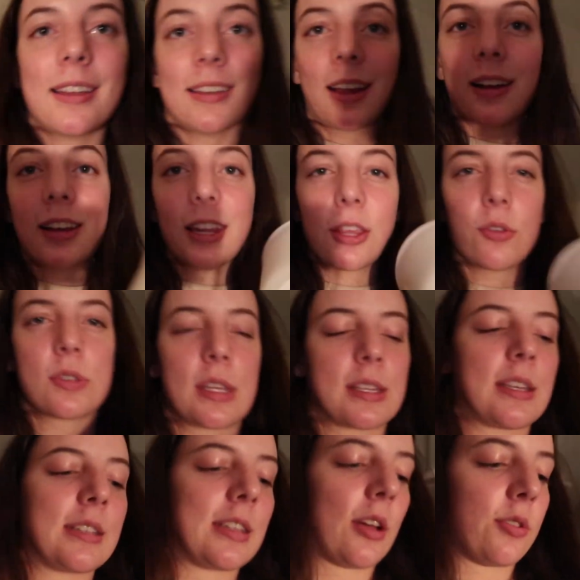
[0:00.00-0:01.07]
not gonna use
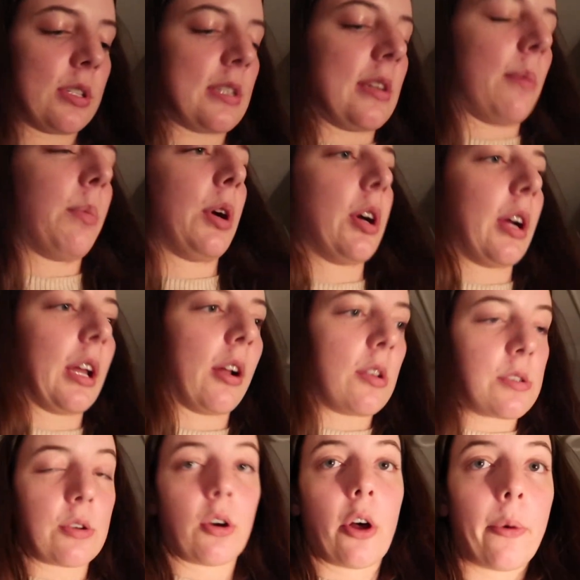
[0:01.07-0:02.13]
this until December and
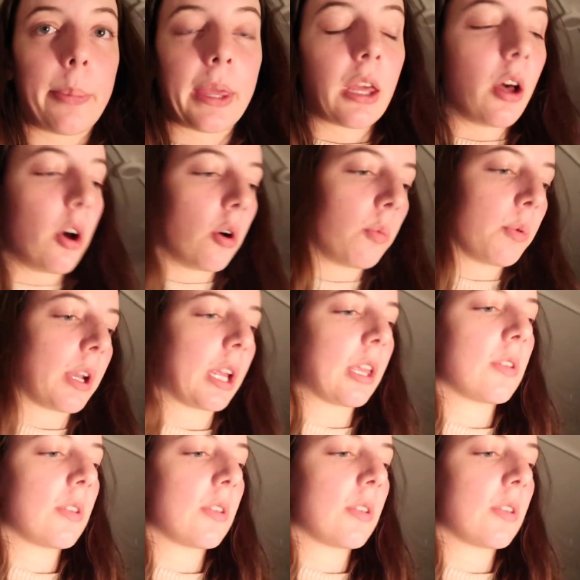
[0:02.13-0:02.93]
also I'll be home when I